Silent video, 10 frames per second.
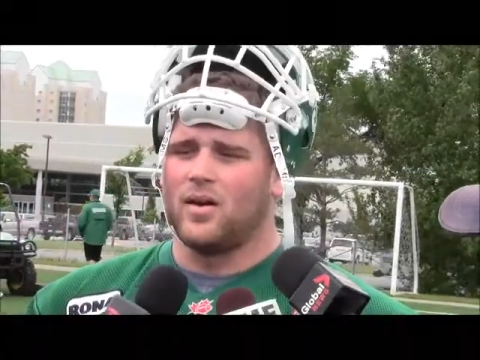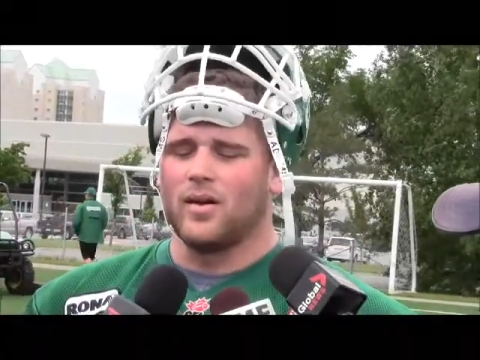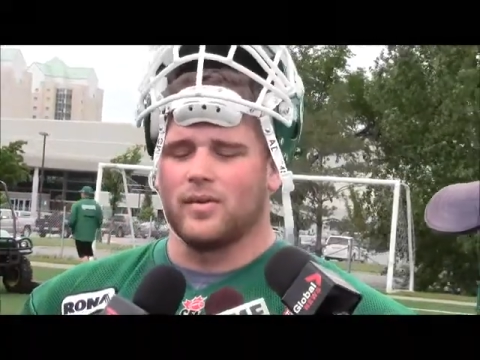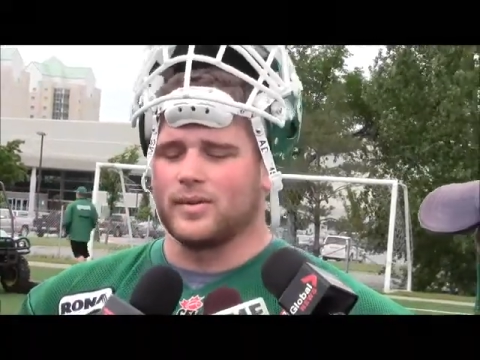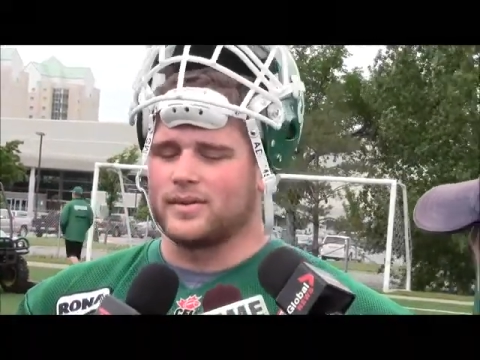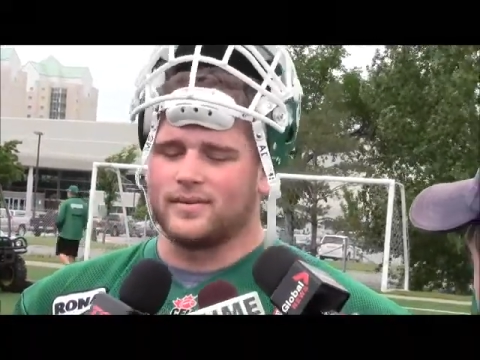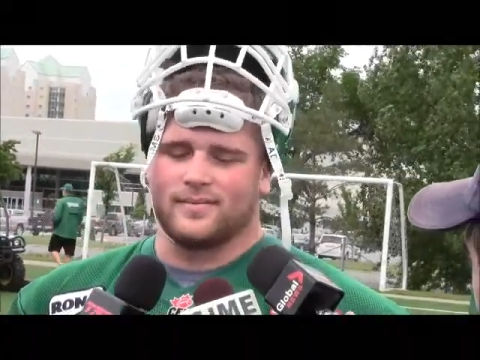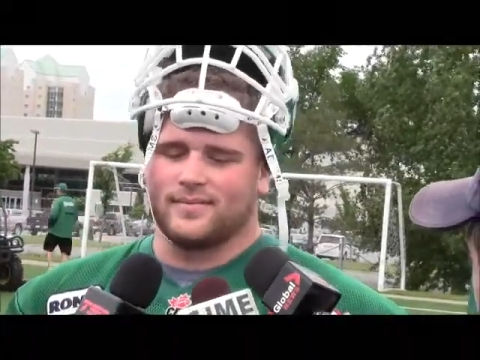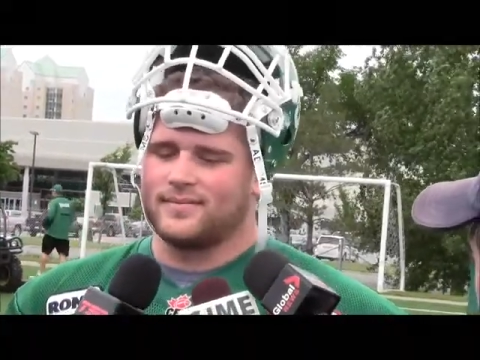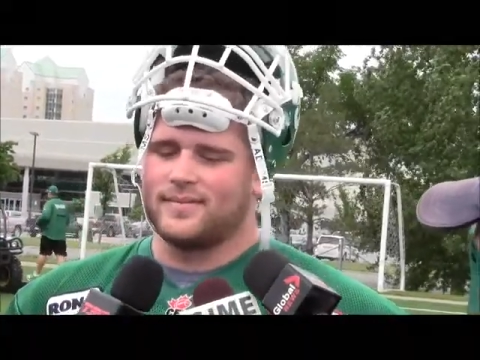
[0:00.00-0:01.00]
go? Oh, it
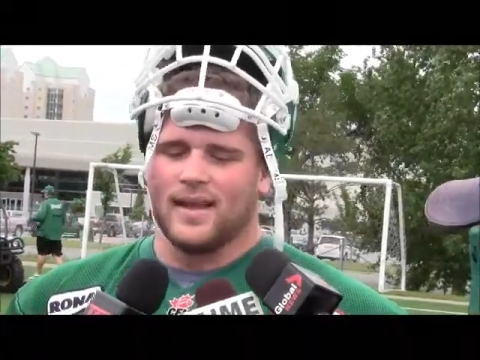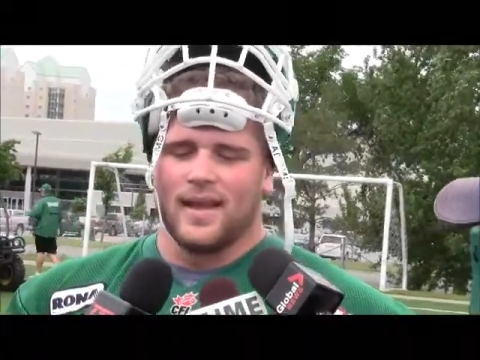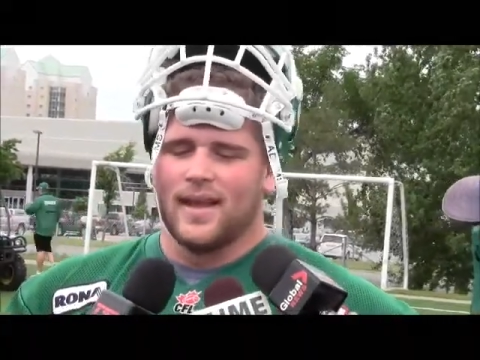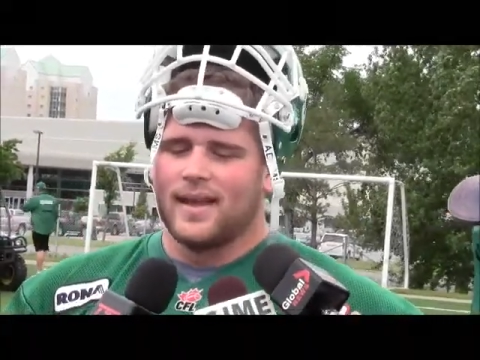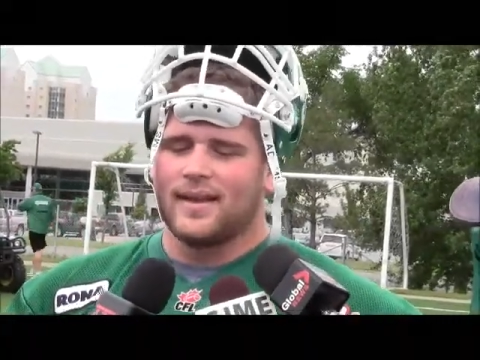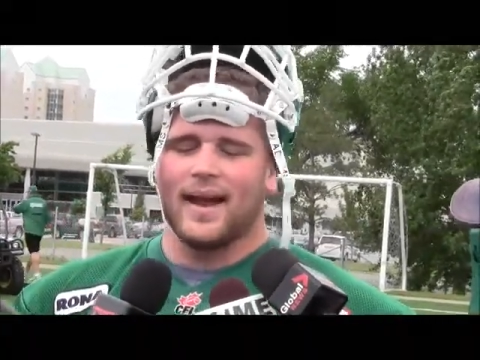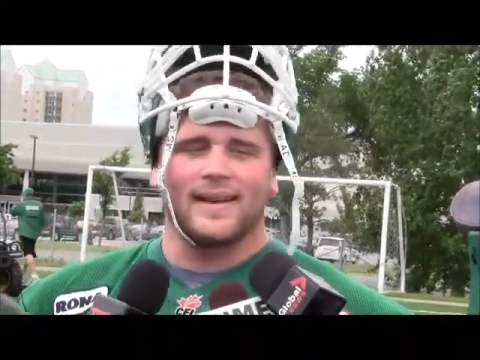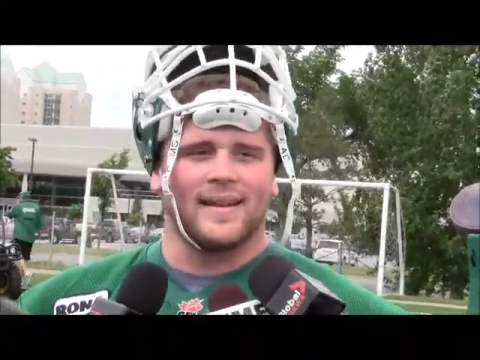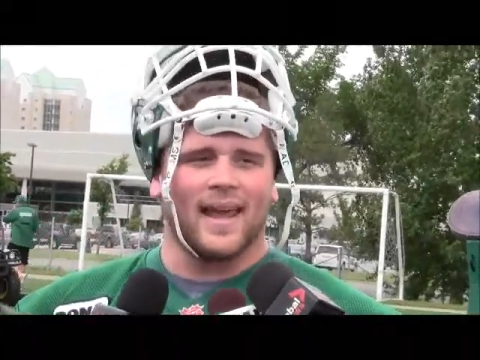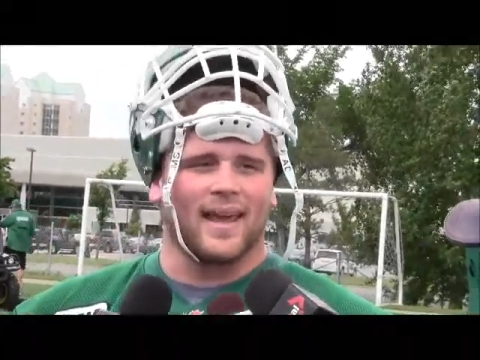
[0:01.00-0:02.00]
was
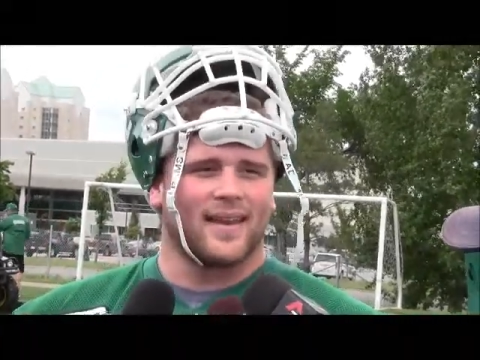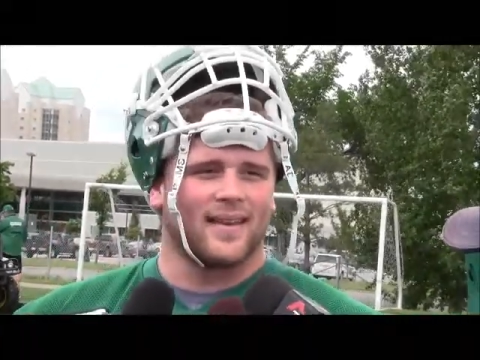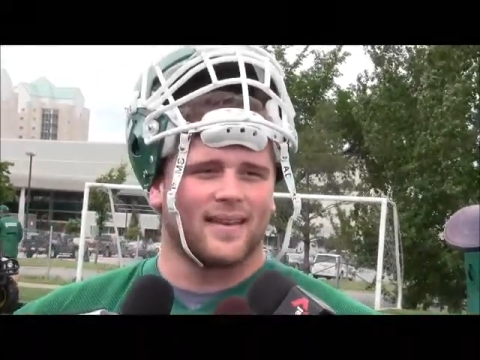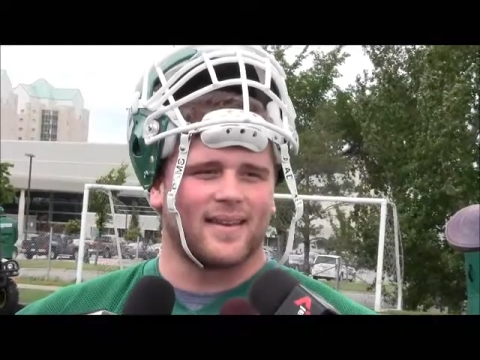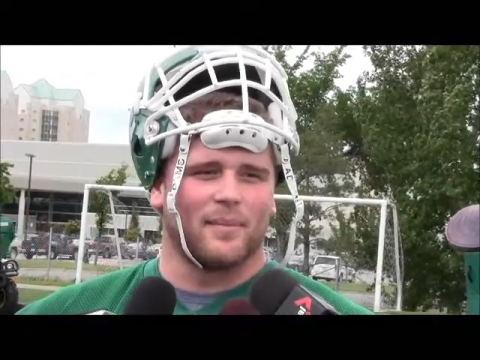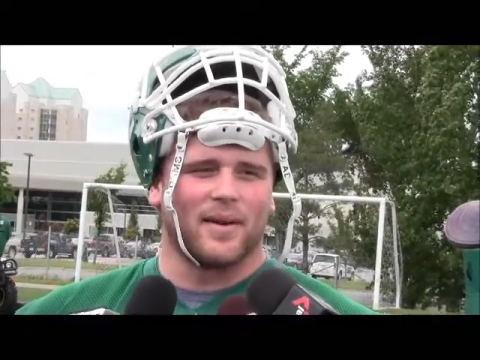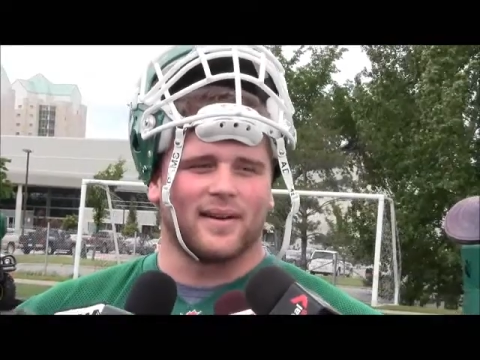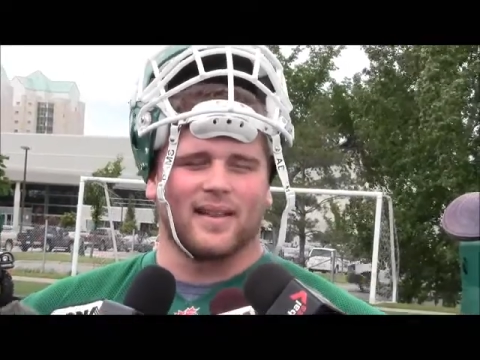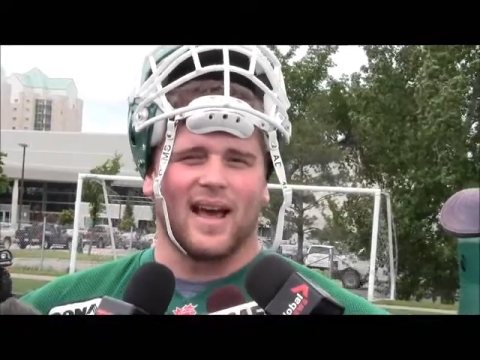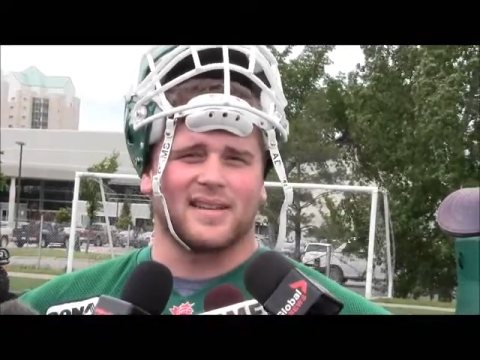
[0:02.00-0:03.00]
night and day
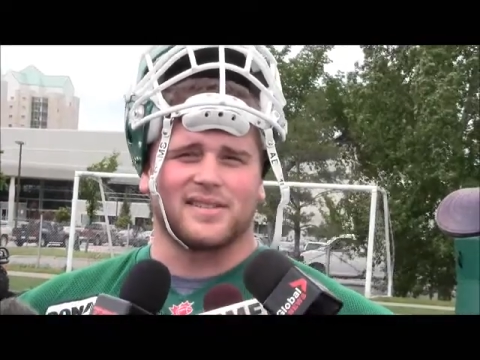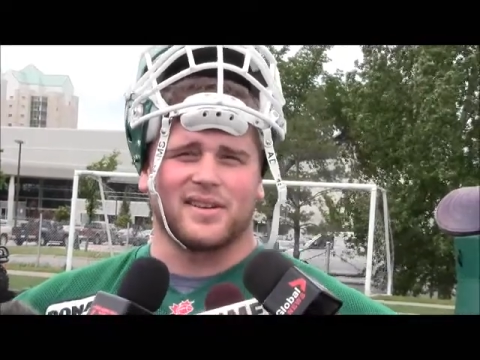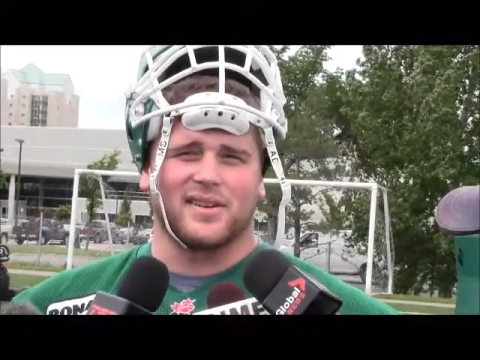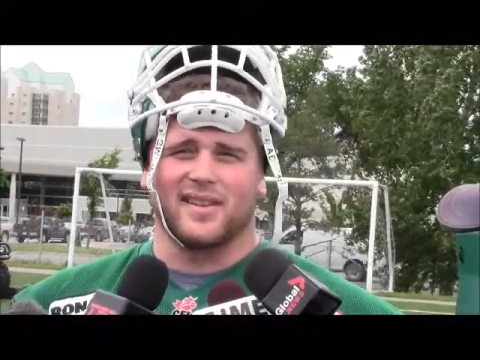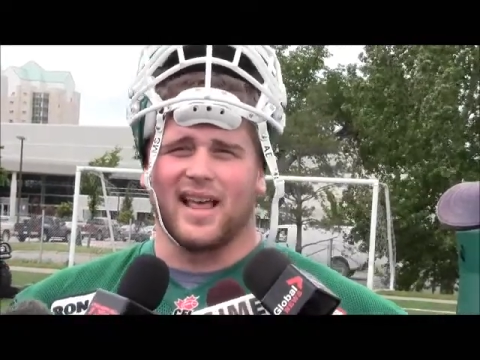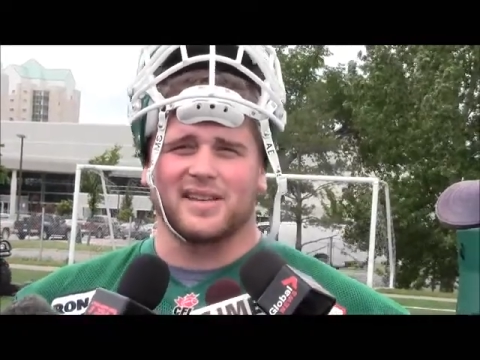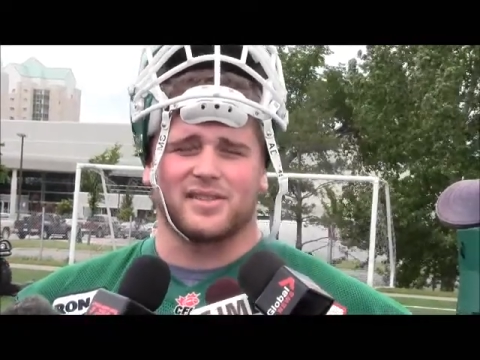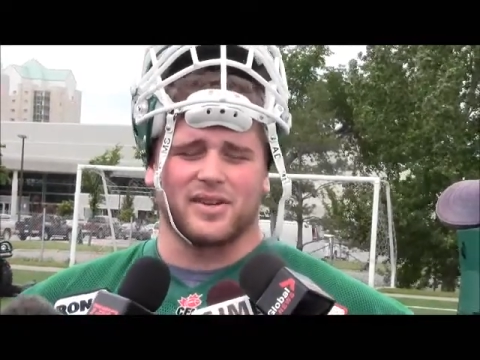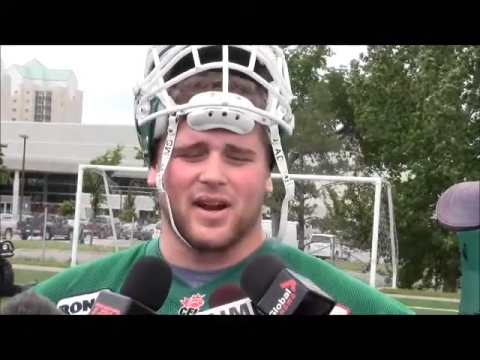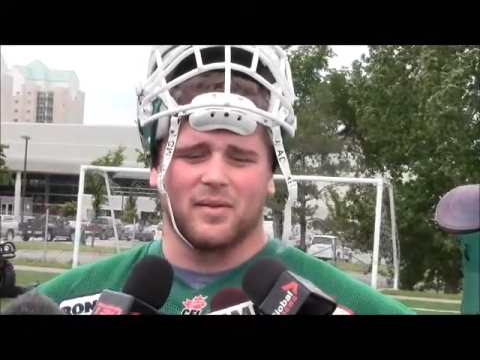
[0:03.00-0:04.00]
compared to last year.
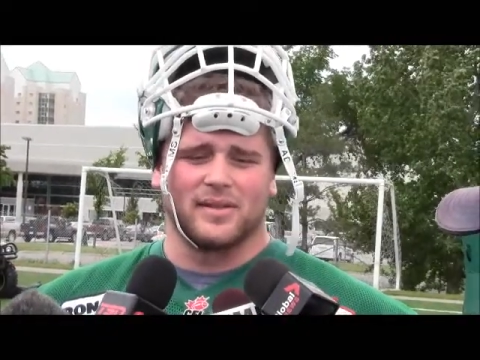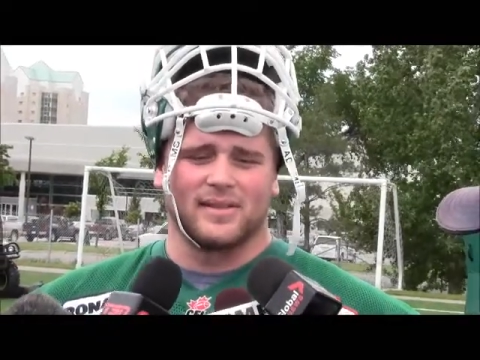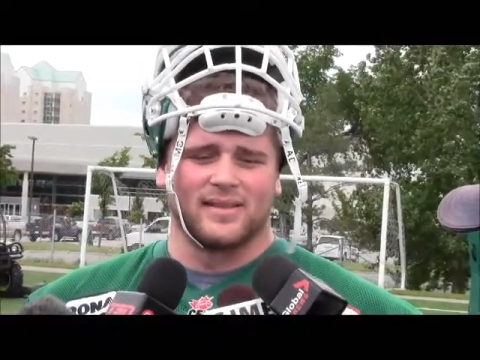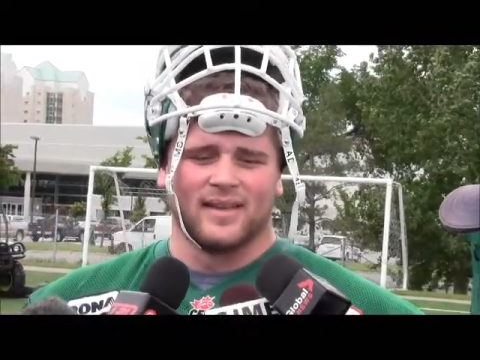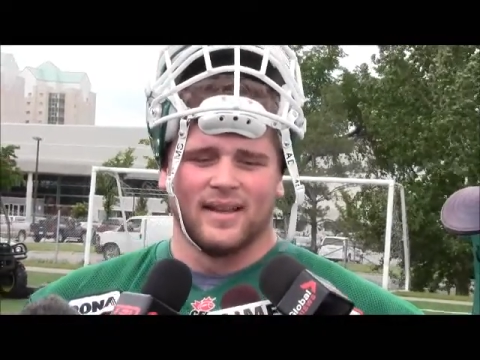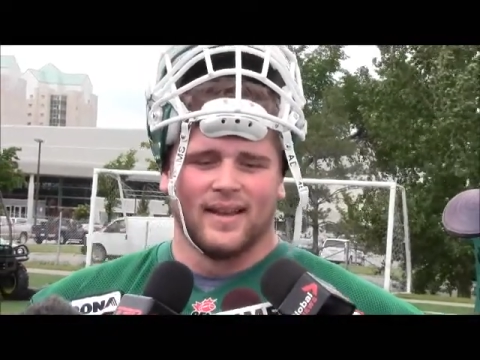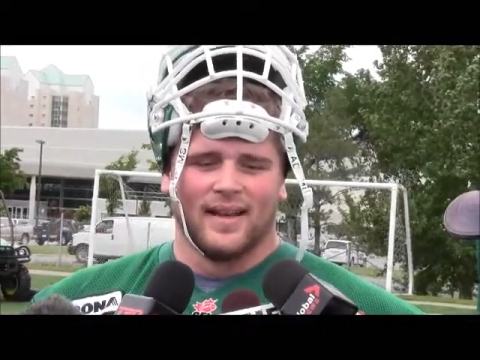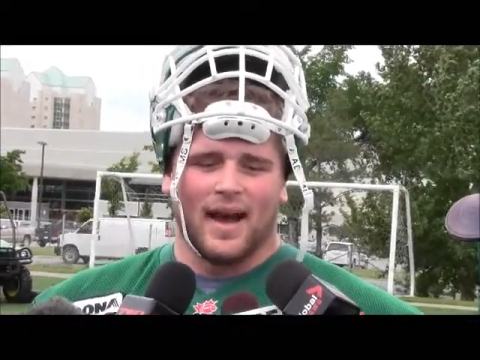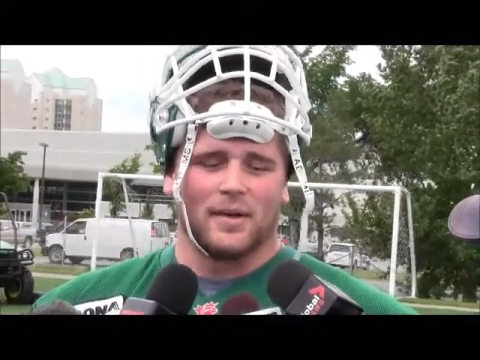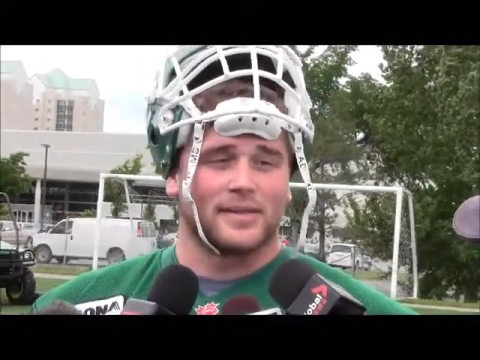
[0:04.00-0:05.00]
Last year I was
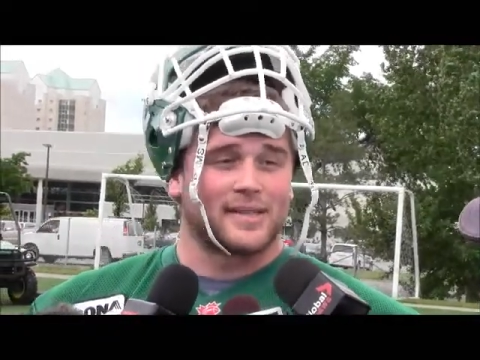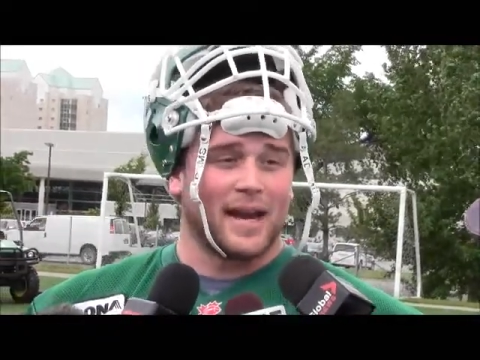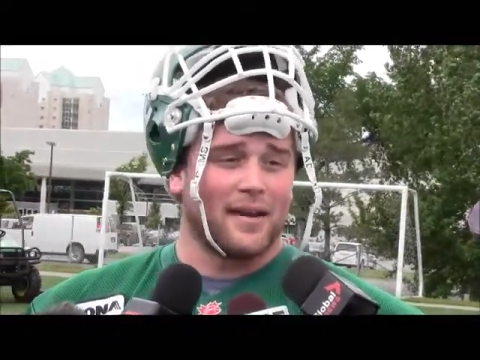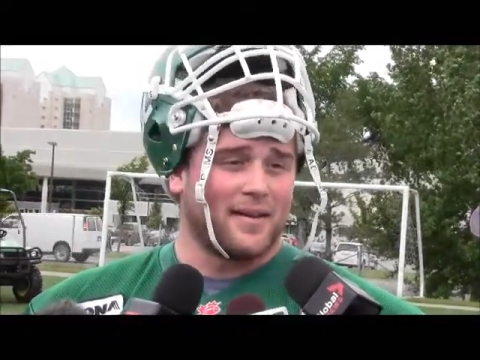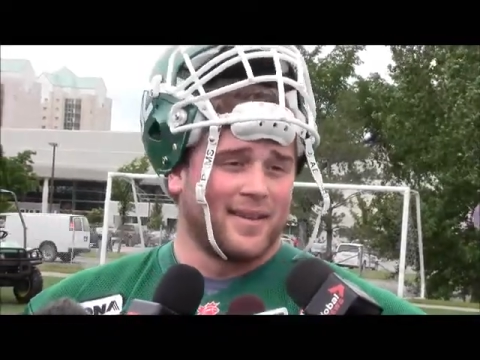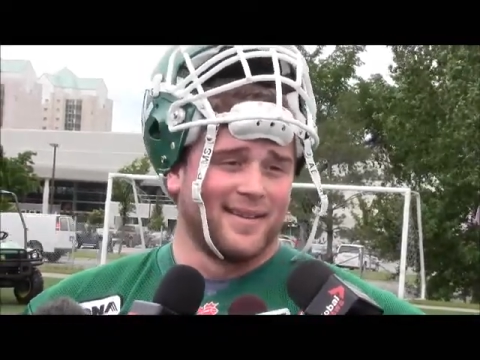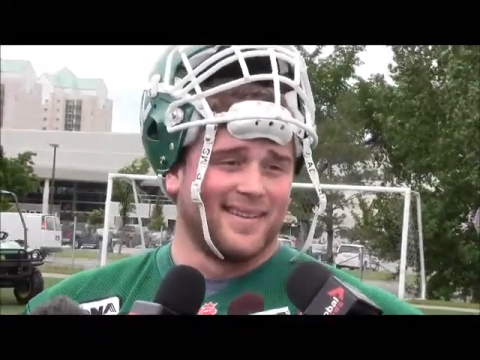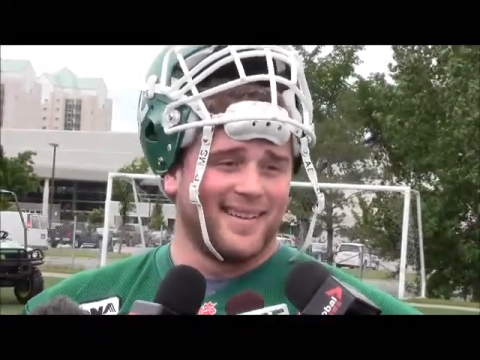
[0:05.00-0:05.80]
scared.